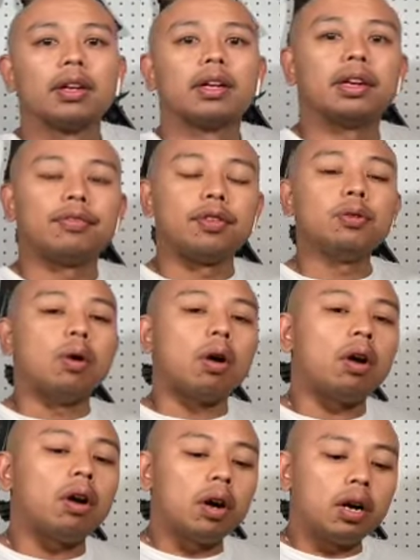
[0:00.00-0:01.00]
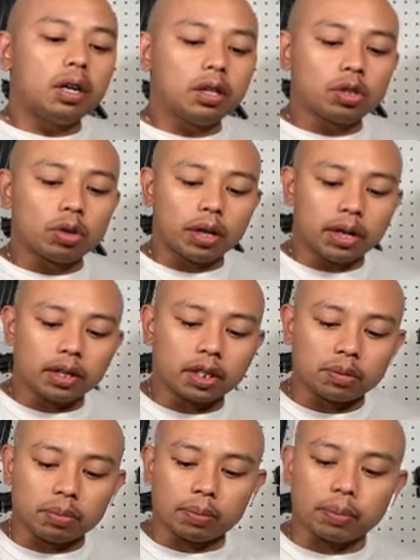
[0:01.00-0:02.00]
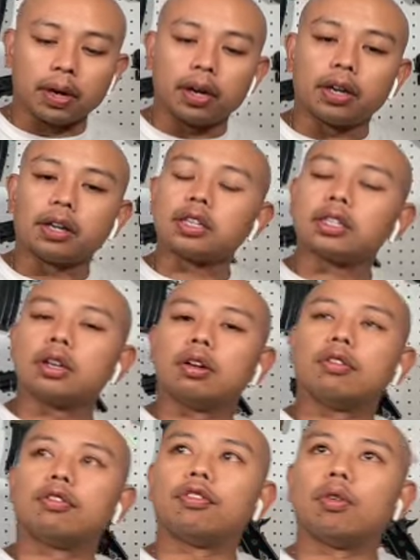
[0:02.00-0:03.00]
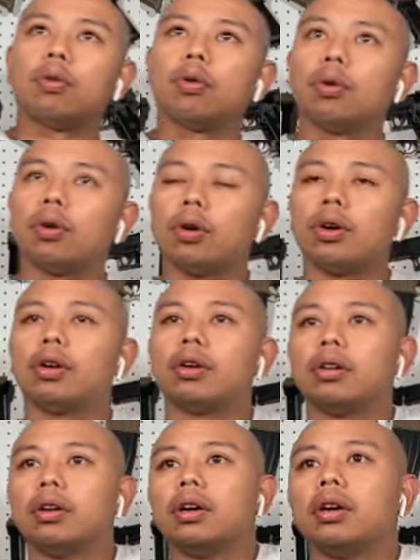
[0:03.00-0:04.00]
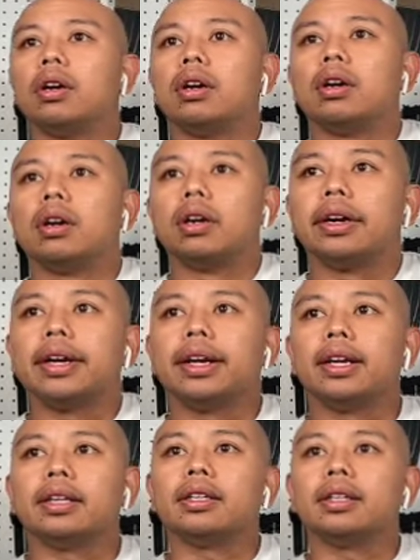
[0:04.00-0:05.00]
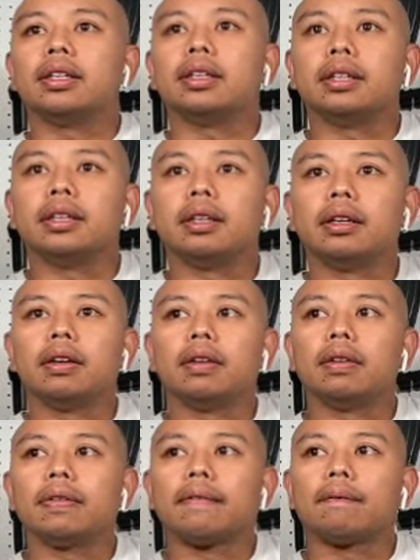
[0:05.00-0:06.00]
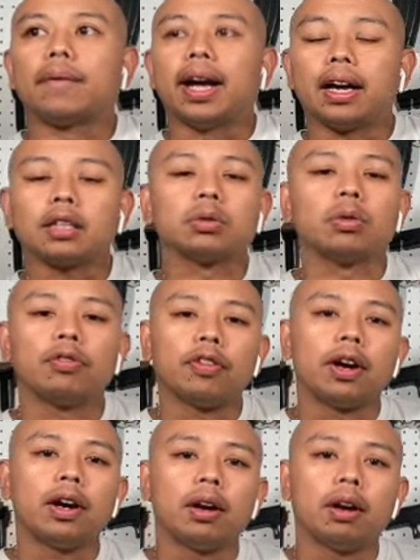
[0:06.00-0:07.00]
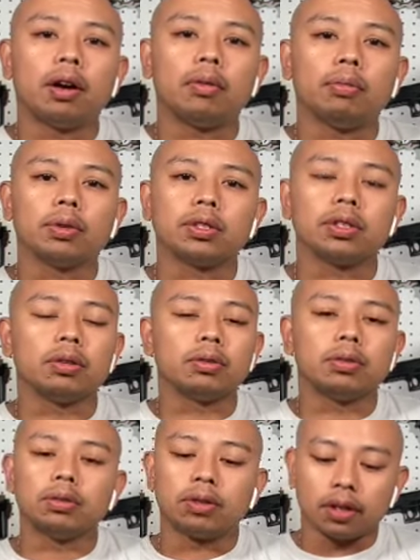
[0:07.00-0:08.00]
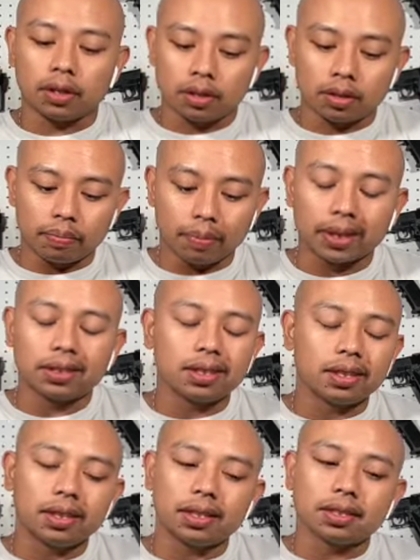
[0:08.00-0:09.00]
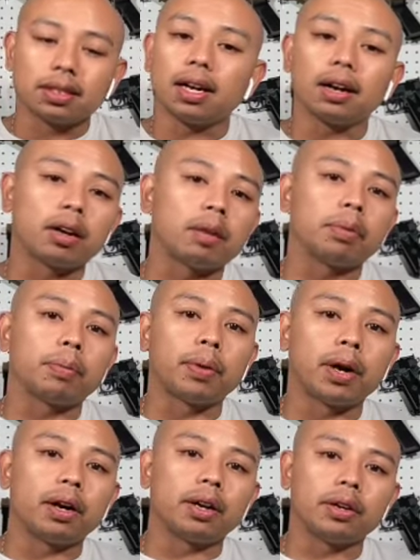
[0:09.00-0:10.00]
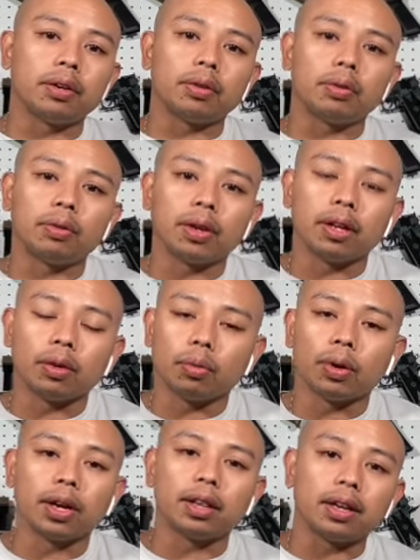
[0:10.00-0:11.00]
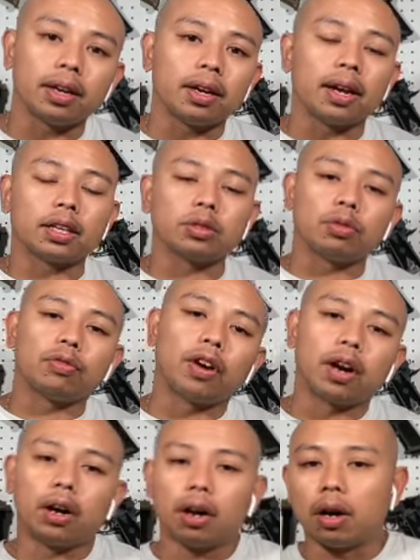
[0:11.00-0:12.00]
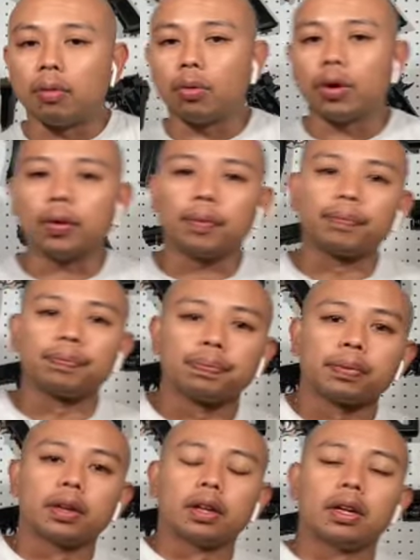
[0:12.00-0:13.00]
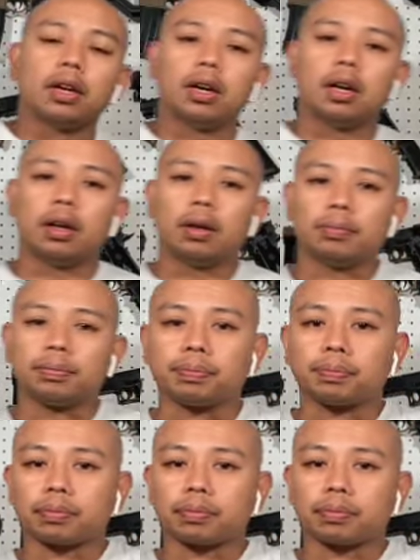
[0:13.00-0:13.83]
If you are trying to prepare yourself for a actual firearm with CO2 guns, mentally it's not going to prepare you in the way that an actual firearm will. Um,